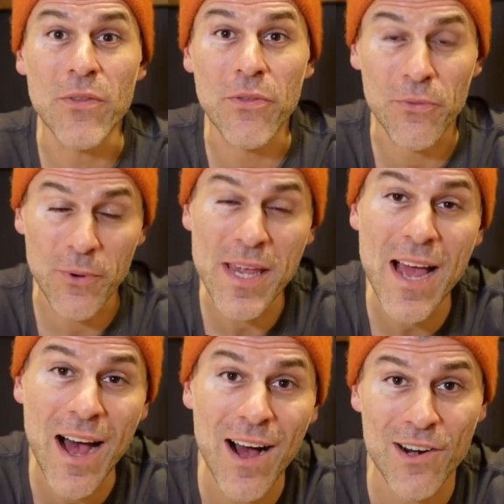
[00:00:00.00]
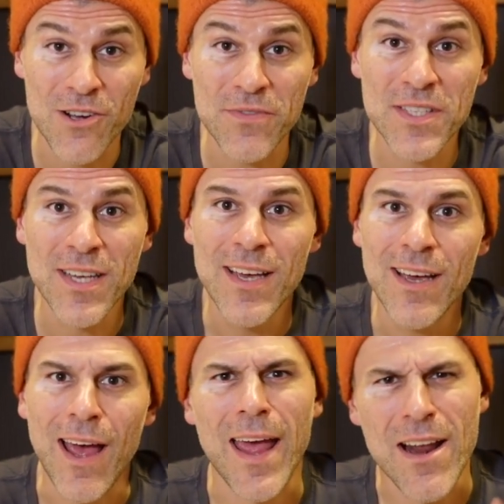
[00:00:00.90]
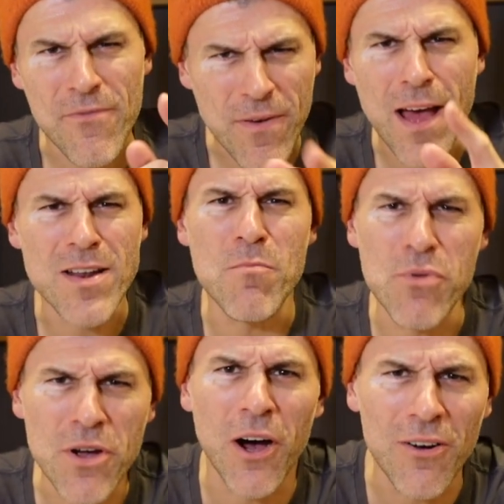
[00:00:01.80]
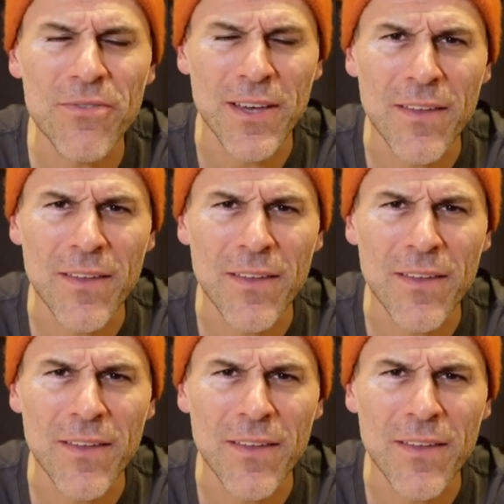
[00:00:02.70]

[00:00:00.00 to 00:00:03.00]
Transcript: to three hard offs and I found a book off